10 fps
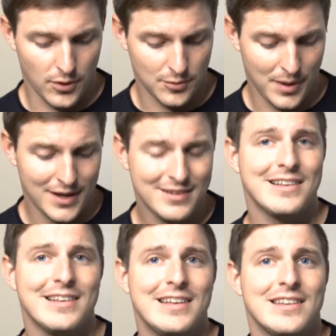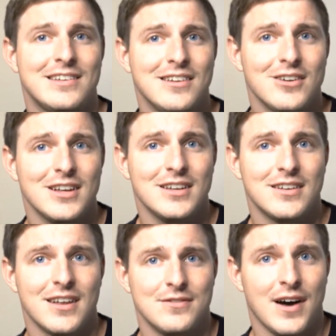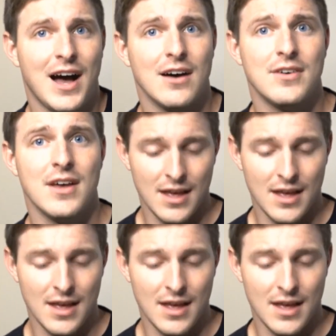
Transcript: So basically, the Series 5,